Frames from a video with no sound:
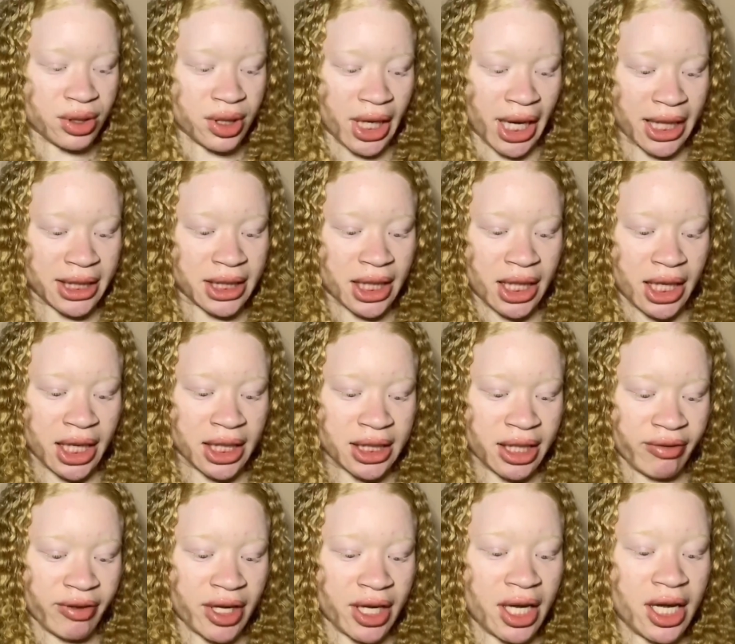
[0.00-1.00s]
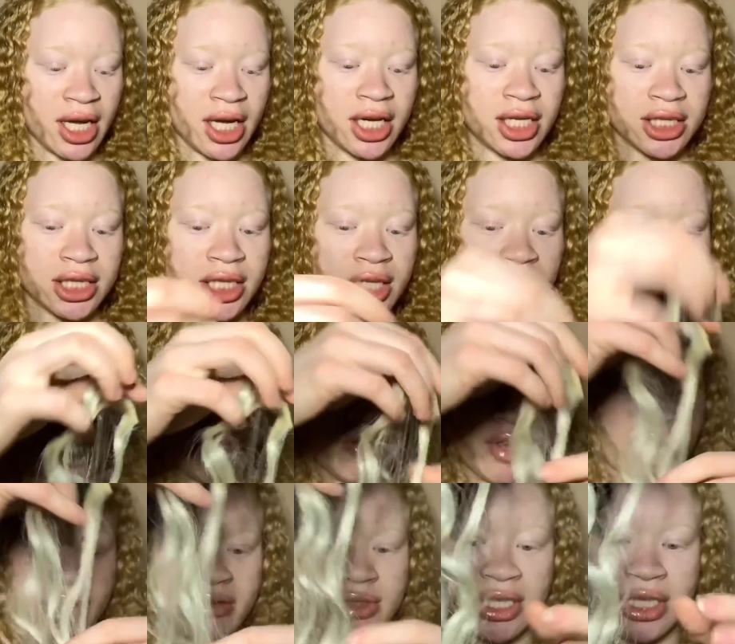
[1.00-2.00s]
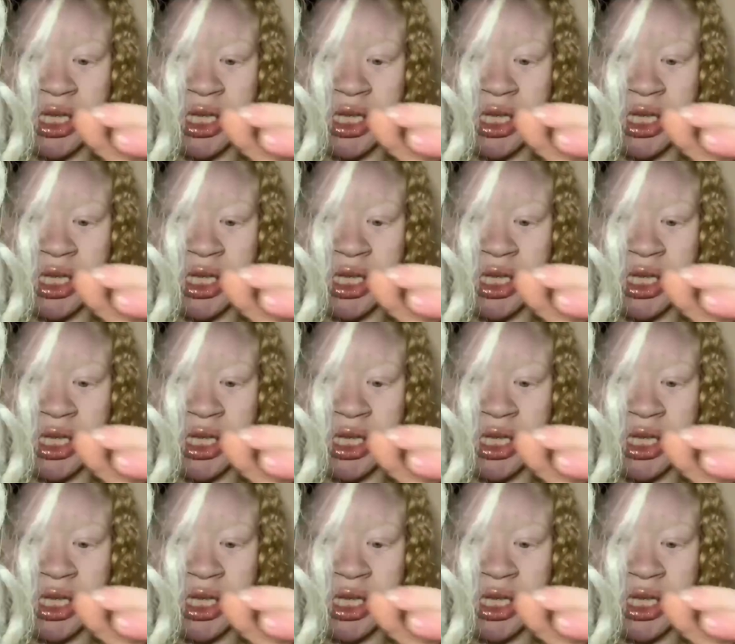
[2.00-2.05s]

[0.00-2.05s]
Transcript: like the length of it, she didn't even have to